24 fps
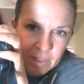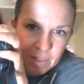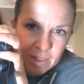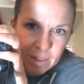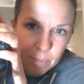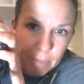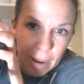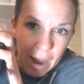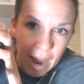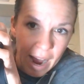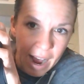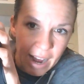The
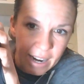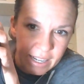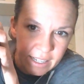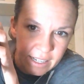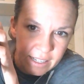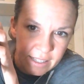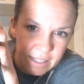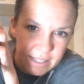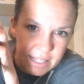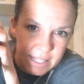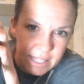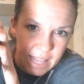padding
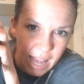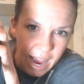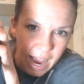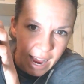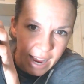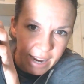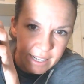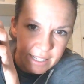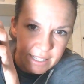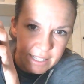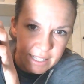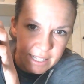
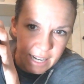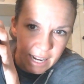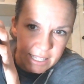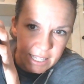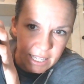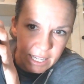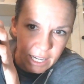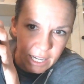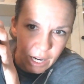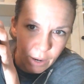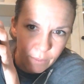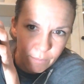inside is nice
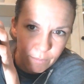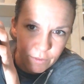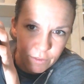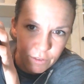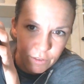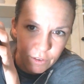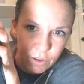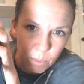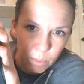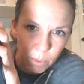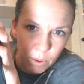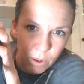and
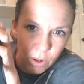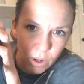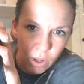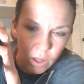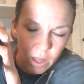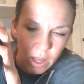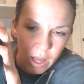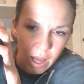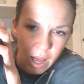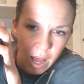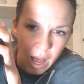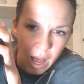comfortable.